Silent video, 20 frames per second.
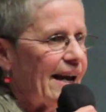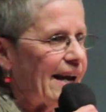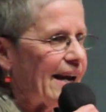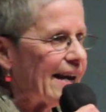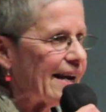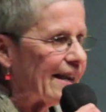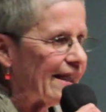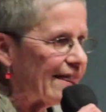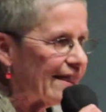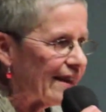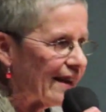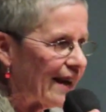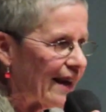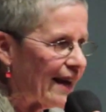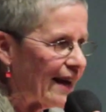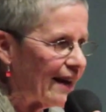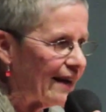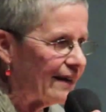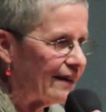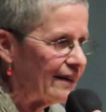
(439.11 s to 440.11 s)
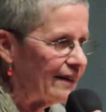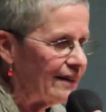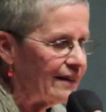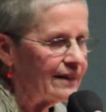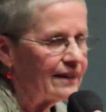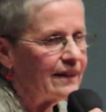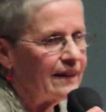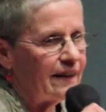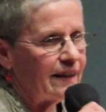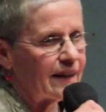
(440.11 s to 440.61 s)
And
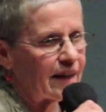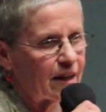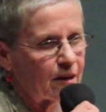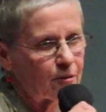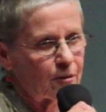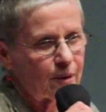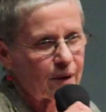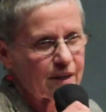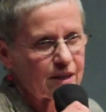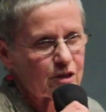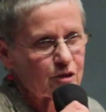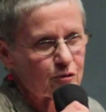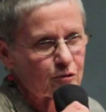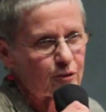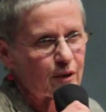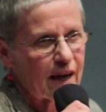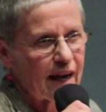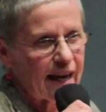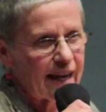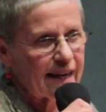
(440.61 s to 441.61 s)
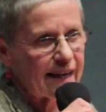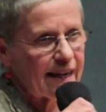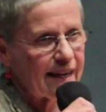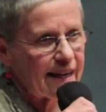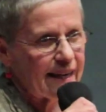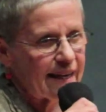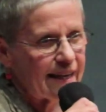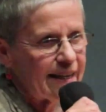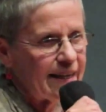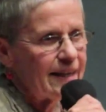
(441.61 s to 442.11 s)
then I was
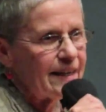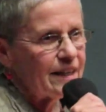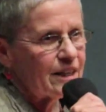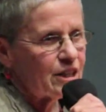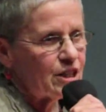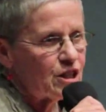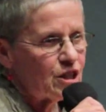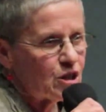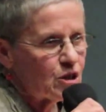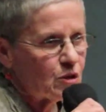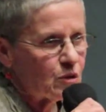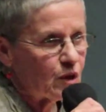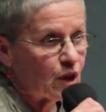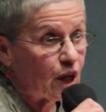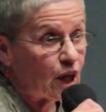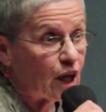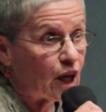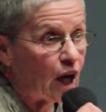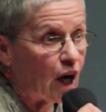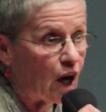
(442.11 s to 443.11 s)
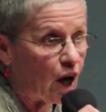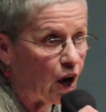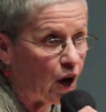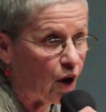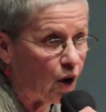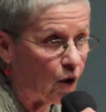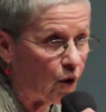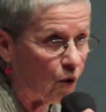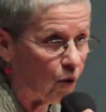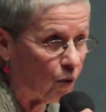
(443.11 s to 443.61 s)
ready to
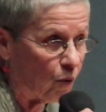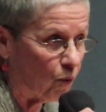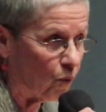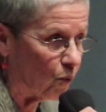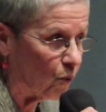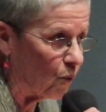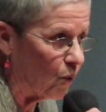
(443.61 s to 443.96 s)
go.